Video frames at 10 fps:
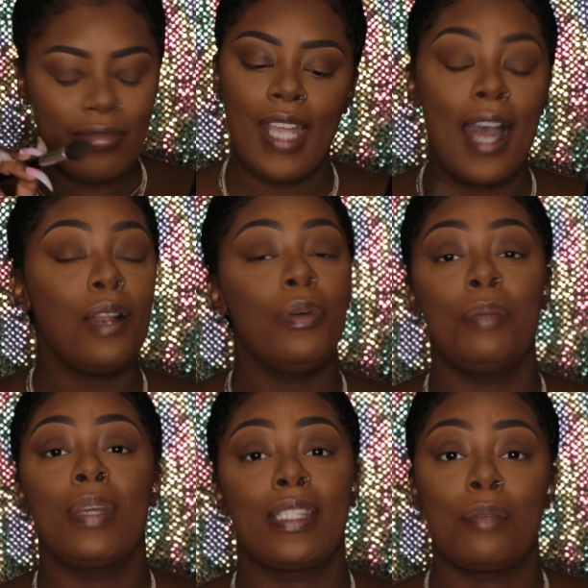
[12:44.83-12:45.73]
I don't want to
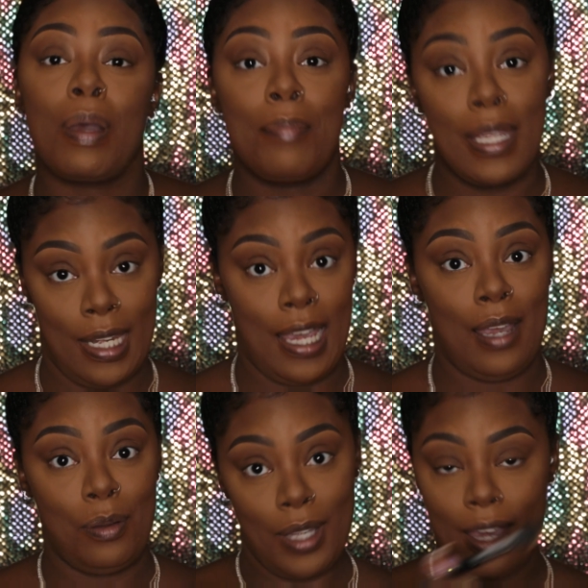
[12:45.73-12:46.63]
mess up my Ben Nye,
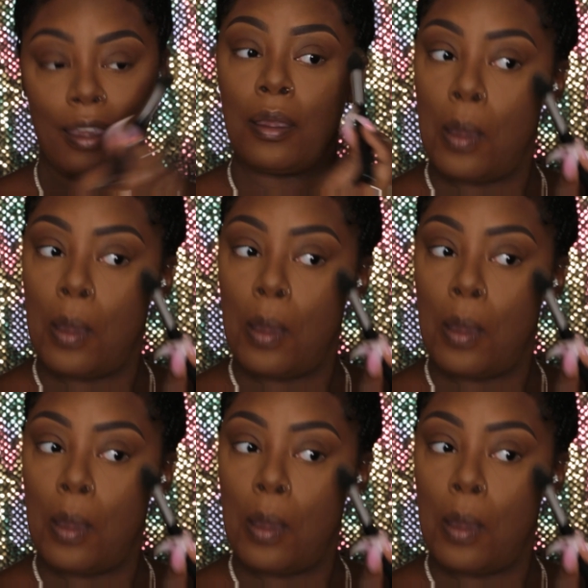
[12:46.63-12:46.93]
okay?